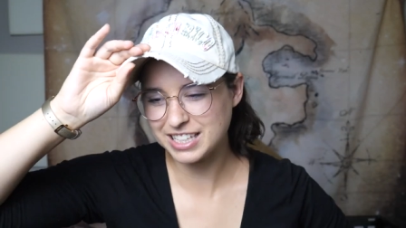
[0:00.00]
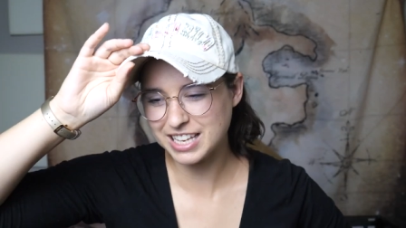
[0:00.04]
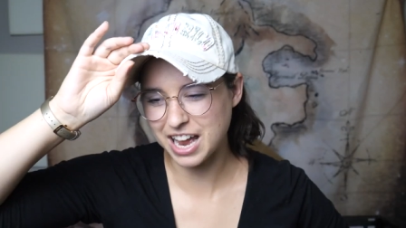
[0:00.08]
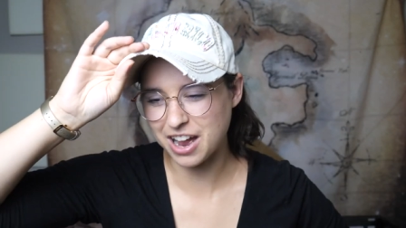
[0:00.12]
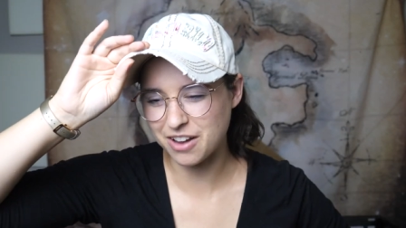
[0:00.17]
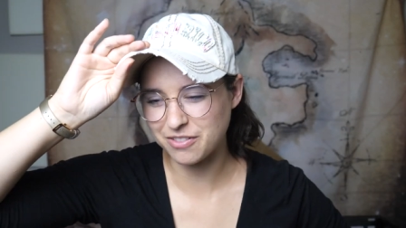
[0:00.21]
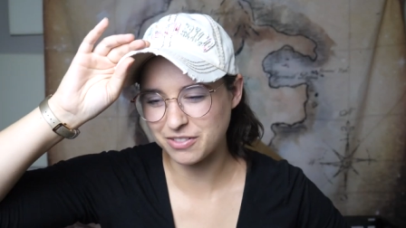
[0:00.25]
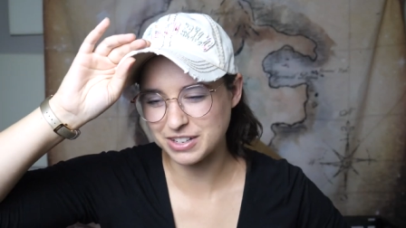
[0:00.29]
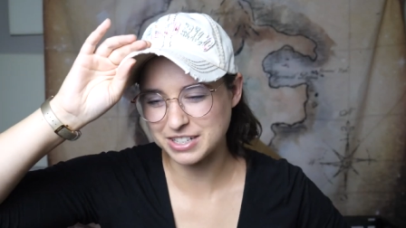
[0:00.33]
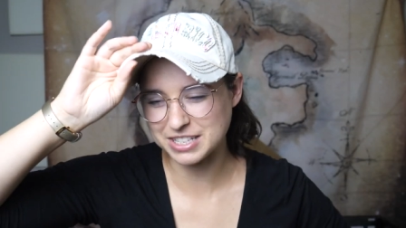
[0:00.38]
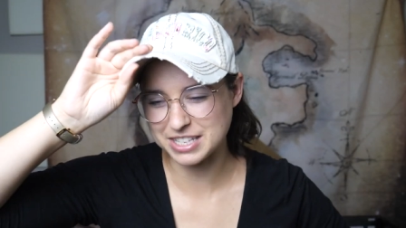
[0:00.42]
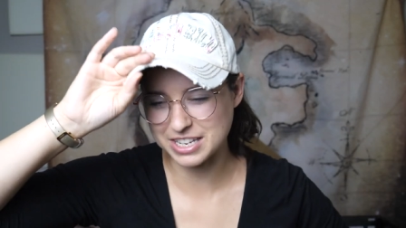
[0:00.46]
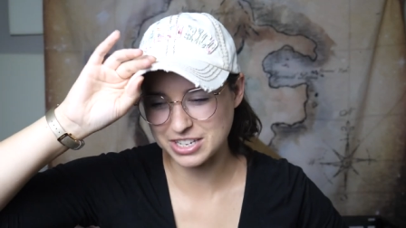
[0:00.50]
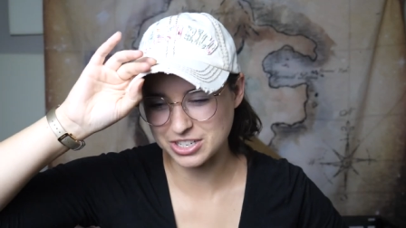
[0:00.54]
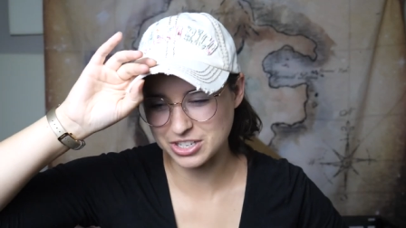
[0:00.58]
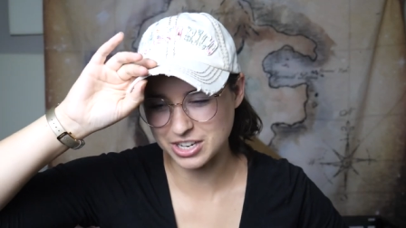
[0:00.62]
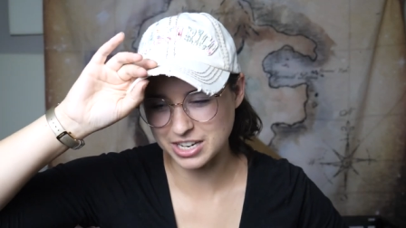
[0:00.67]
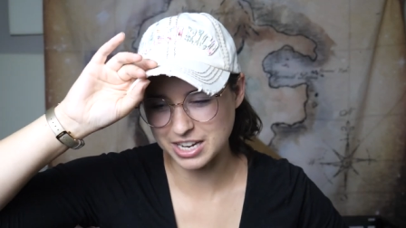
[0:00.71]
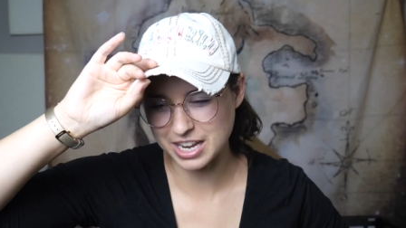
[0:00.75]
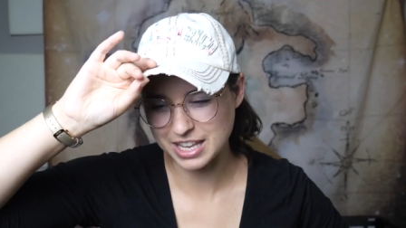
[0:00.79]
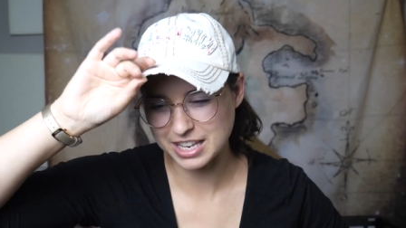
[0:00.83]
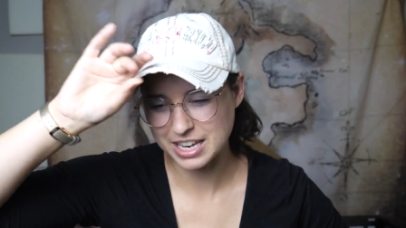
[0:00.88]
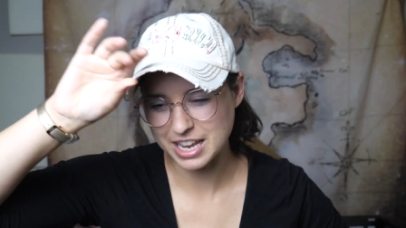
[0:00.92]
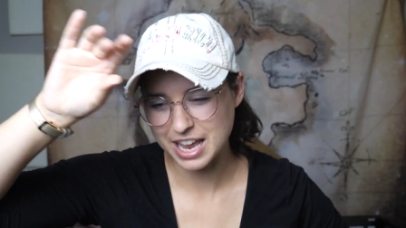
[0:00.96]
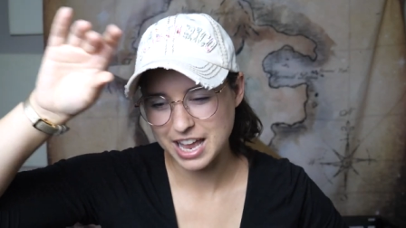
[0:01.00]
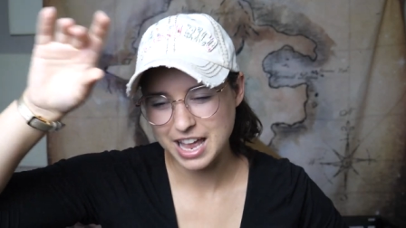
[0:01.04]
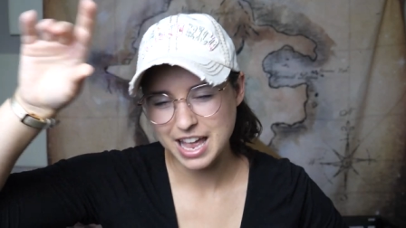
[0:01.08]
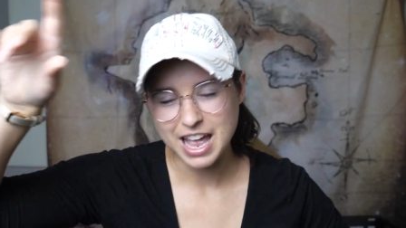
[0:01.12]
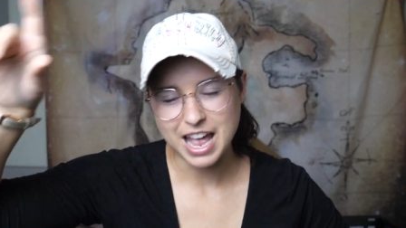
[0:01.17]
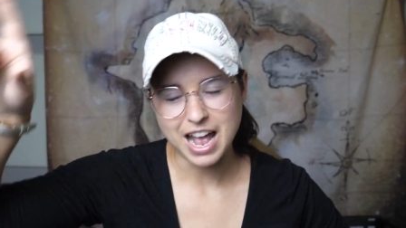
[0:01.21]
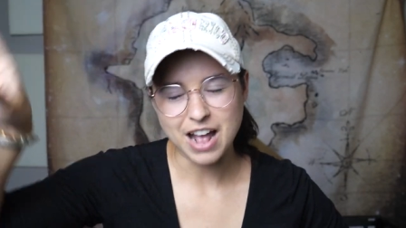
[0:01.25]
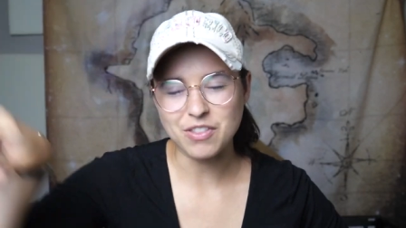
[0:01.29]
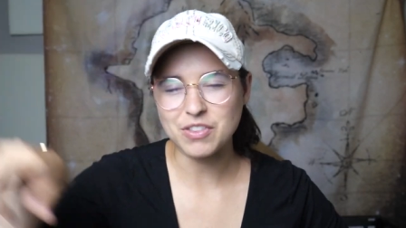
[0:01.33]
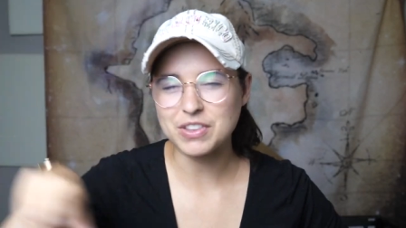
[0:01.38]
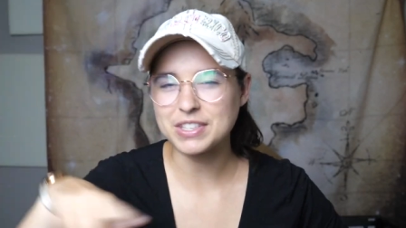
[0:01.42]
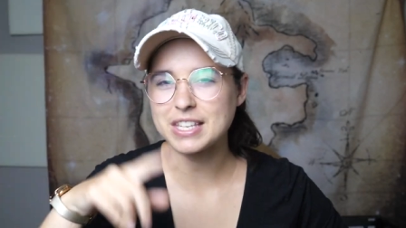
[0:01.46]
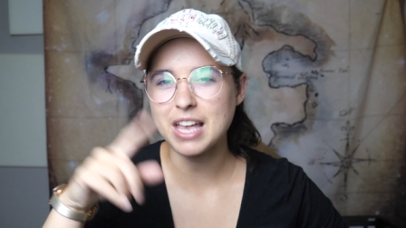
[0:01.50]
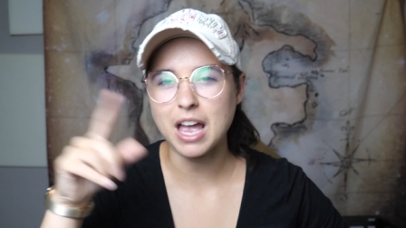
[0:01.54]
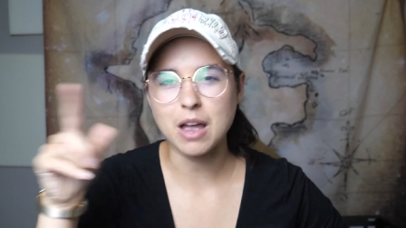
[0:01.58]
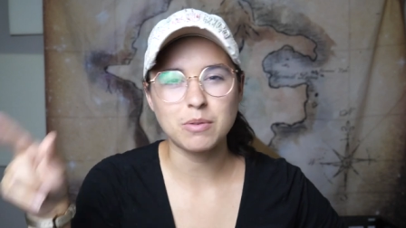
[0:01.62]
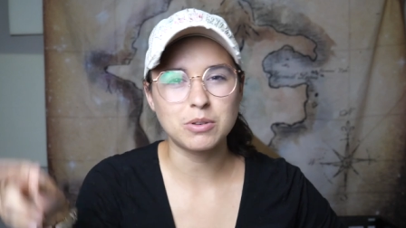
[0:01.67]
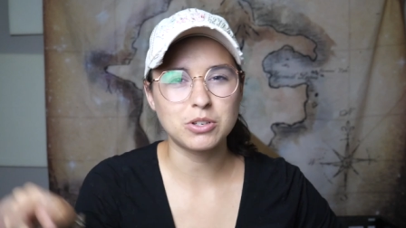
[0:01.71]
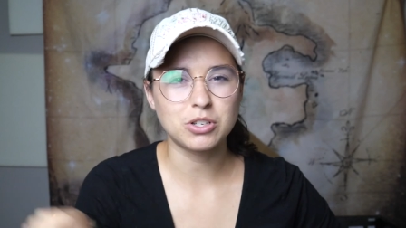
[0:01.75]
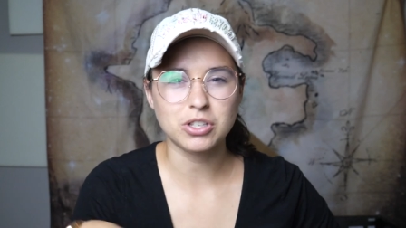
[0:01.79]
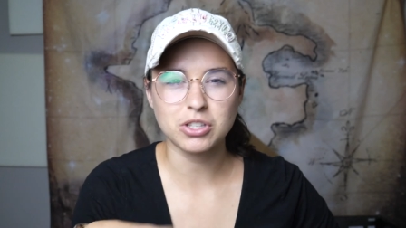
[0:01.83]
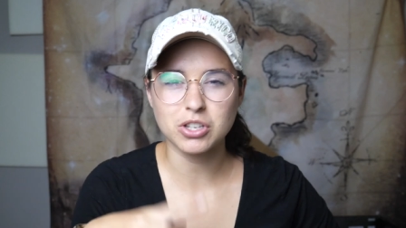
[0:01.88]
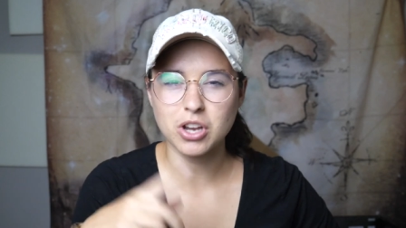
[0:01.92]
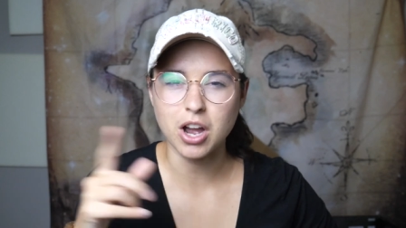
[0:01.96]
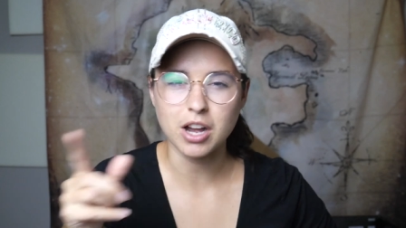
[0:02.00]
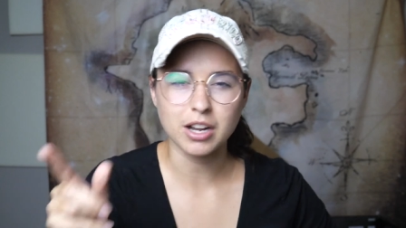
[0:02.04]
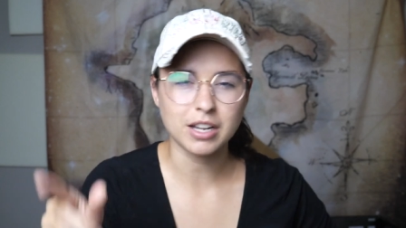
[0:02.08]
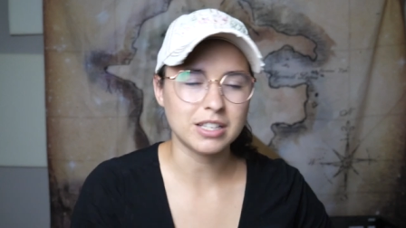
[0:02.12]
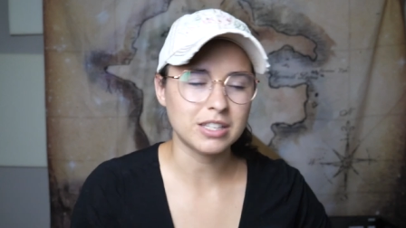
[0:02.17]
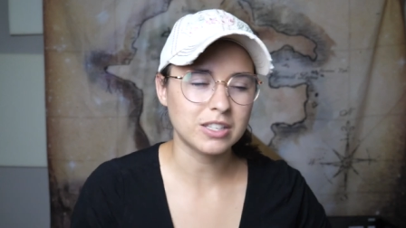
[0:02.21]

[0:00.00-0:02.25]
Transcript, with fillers: conversation, and this guy would just talk